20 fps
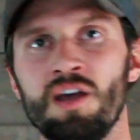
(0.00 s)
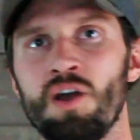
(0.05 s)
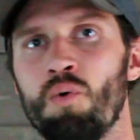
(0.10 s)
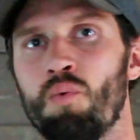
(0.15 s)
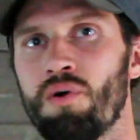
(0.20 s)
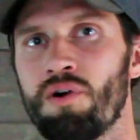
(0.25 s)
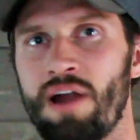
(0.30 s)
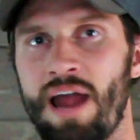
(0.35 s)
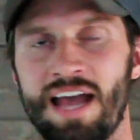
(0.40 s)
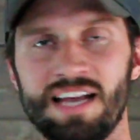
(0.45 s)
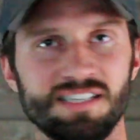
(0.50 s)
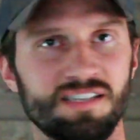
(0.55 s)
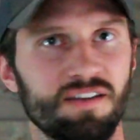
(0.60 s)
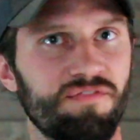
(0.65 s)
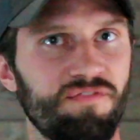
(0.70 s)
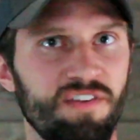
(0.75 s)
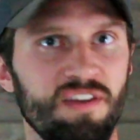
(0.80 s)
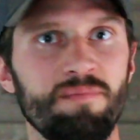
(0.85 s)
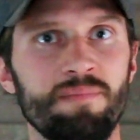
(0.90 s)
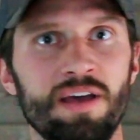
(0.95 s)
whereas a
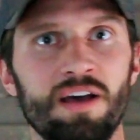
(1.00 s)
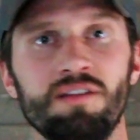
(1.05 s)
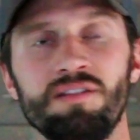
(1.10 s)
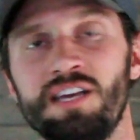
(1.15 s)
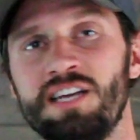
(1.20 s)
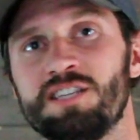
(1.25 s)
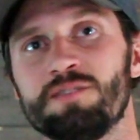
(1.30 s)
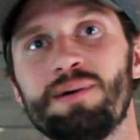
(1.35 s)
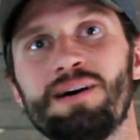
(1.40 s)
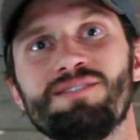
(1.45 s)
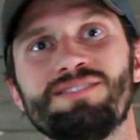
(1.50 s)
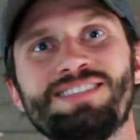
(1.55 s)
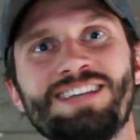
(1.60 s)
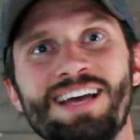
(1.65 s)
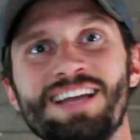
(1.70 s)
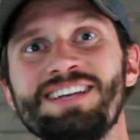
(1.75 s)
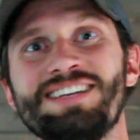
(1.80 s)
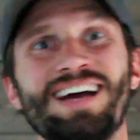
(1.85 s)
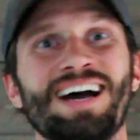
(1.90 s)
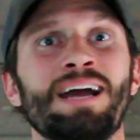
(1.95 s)
female needs about
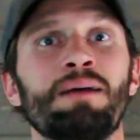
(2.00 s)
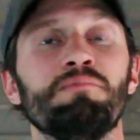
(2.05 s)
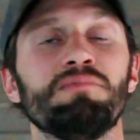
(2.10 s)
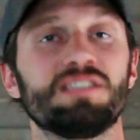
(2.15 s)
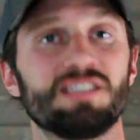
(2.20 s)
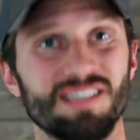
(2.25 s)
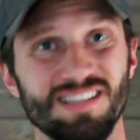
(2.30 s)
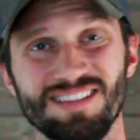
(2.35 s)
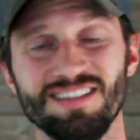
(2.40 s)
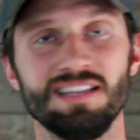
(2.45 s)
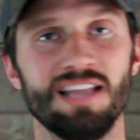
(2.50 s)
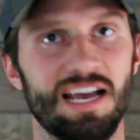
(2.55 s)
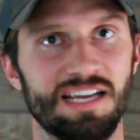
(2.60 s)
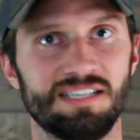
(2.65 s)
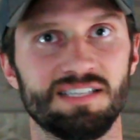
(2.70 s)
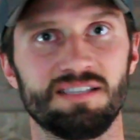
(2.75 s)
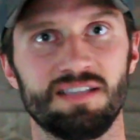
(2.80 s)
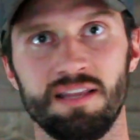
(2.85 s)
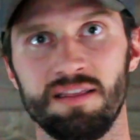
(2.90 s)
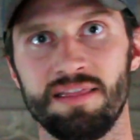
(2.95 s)
10 times
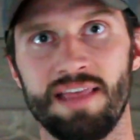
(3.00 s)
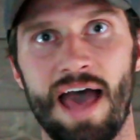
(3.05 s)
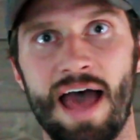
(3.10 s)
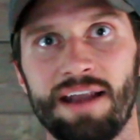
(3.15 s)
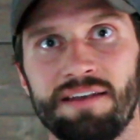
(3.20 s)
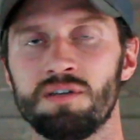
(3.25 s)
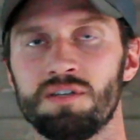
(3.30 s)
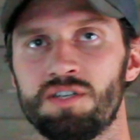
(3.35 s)
less than that.